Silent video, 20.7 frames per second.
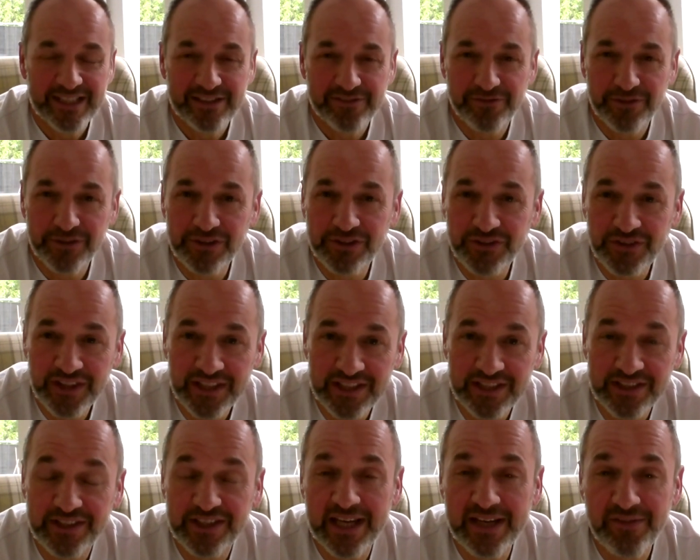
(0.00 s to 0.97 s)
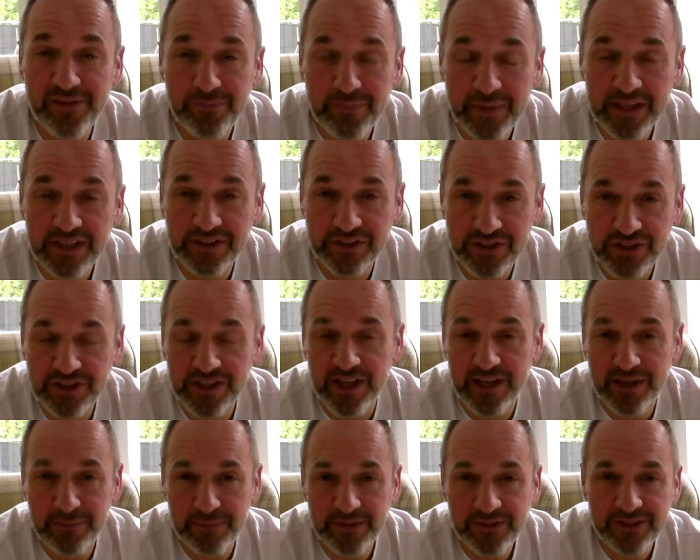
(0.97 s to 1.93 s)
First thing is David makes a
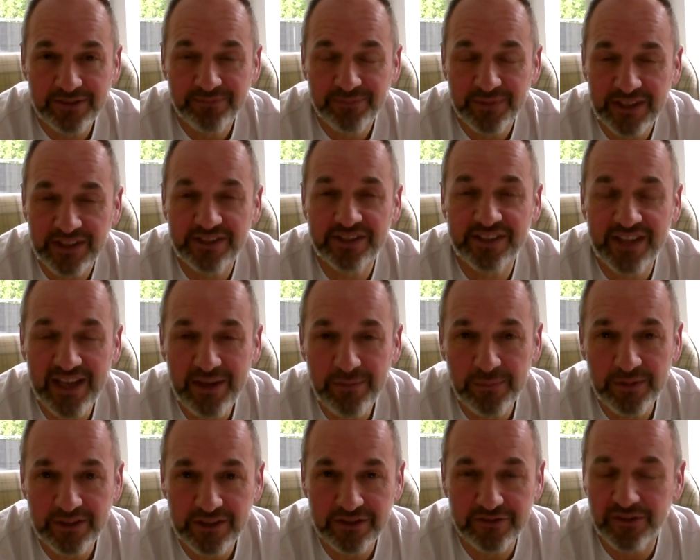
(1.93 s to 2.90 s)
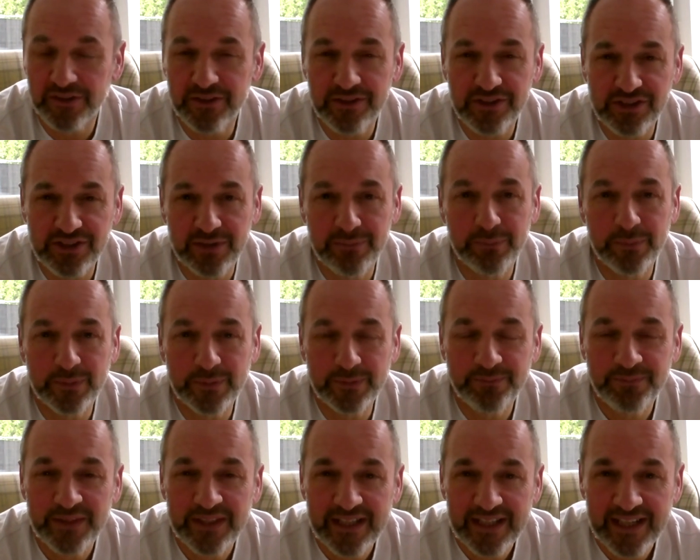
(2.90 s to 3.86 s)
statement. His statement is very simple.
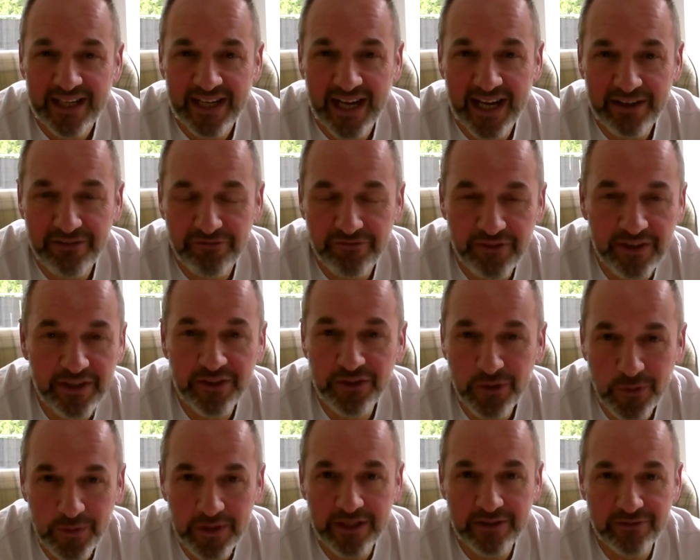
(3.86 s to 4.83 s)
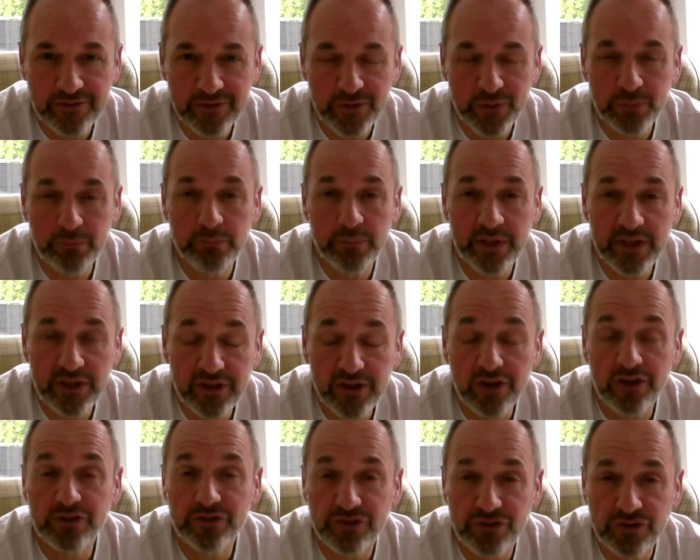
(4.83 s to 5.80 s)
I fear no evil
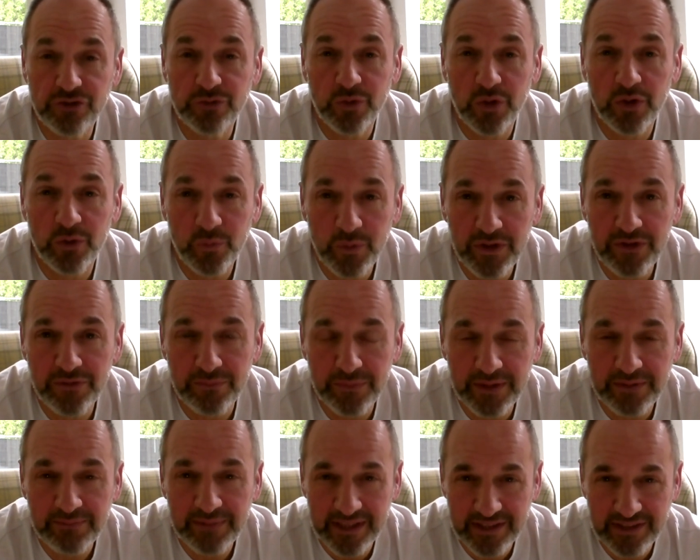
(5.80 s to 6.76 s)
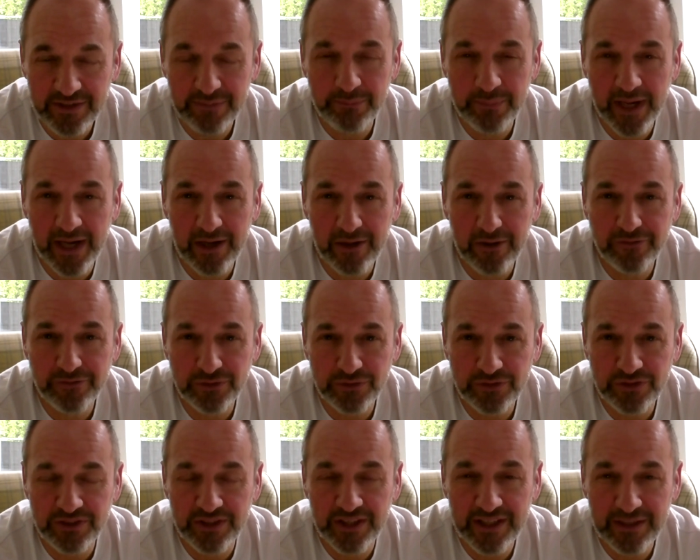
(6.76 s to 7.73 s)
because you are with me. That's a powerful
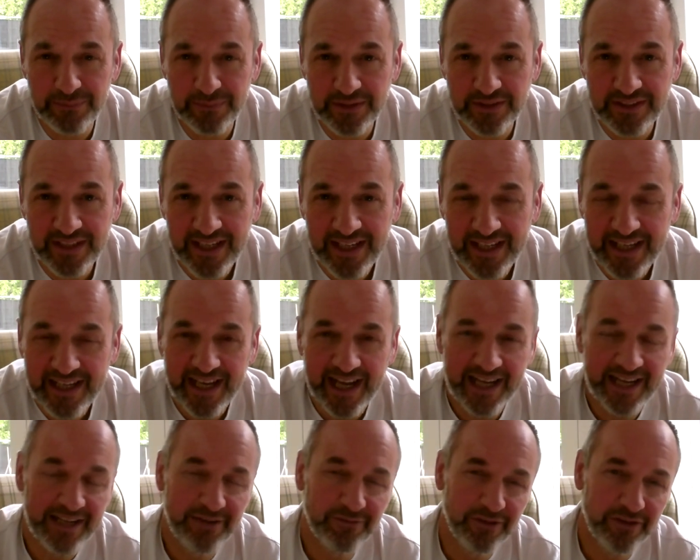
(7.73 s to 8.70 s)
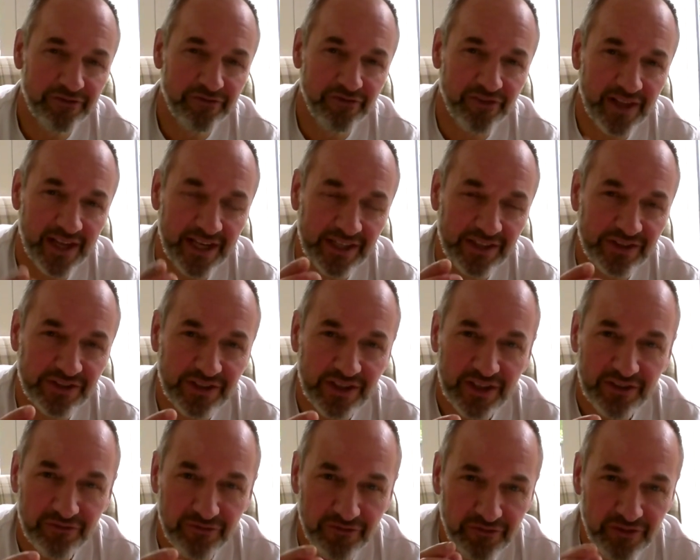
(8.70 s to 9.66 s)
statement. And it reflects
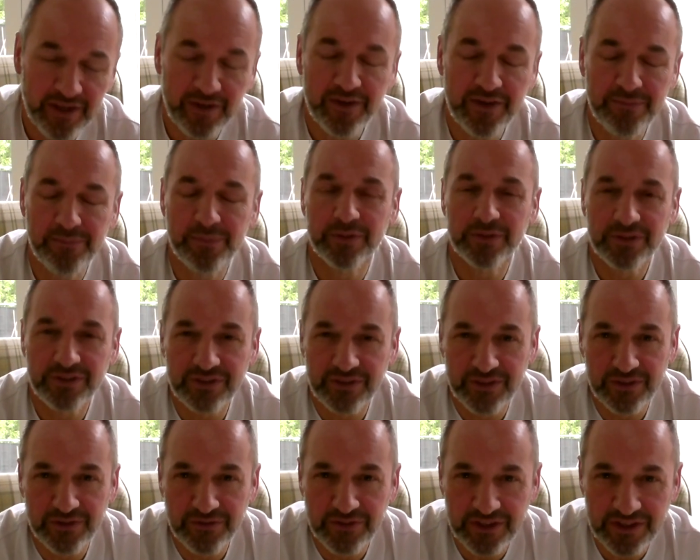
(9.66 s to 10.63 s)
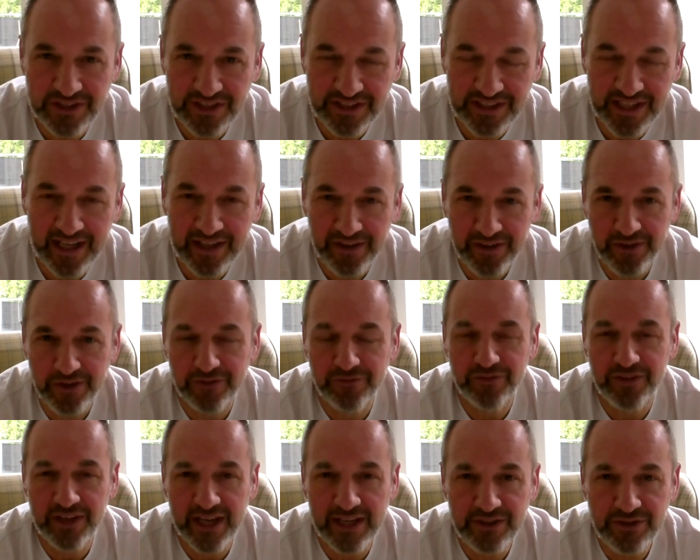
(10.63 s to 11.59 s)
very much the understanding of
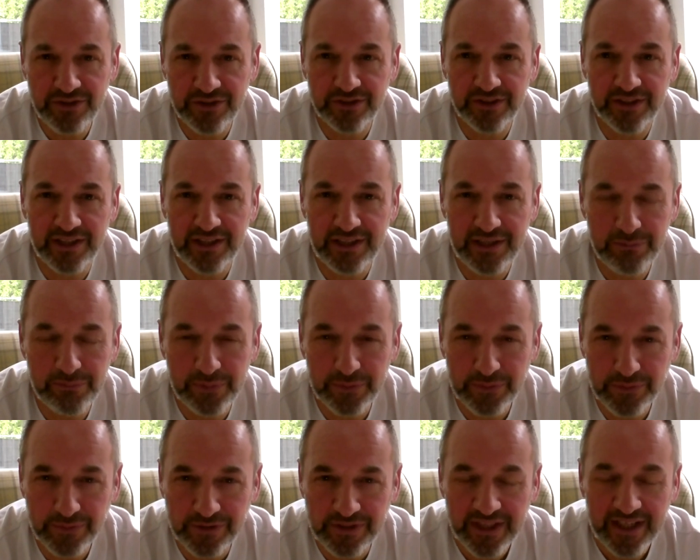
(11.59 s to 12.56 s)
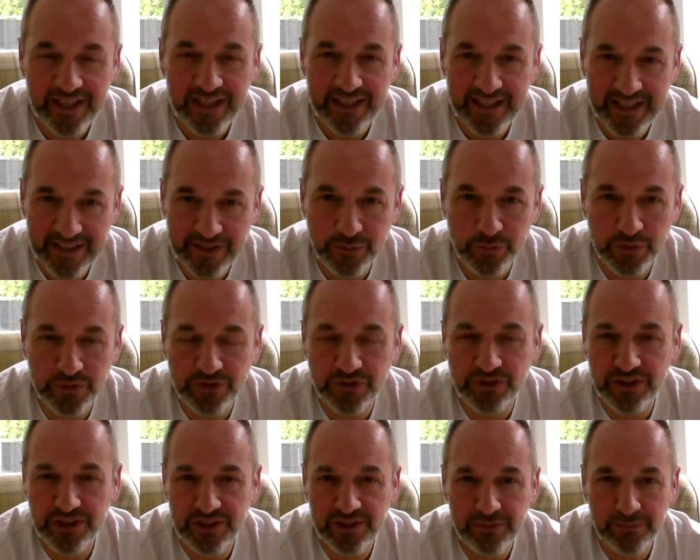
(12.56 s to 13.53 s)
the ancient Hebrews, as we'll
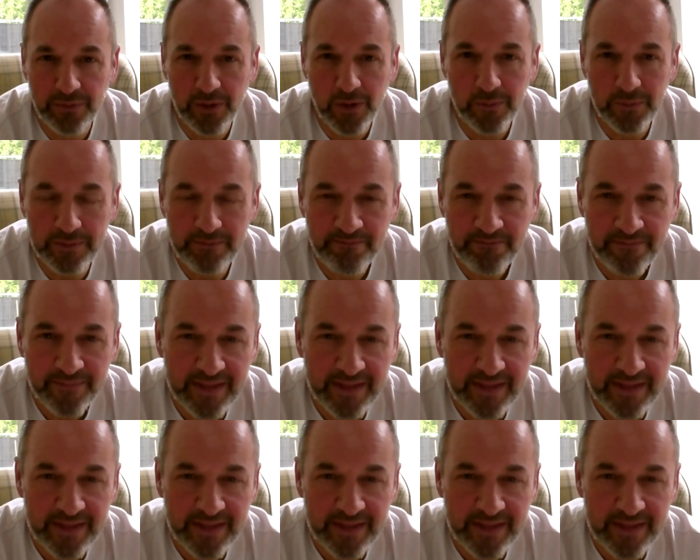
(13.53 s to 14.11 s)
see in a moment.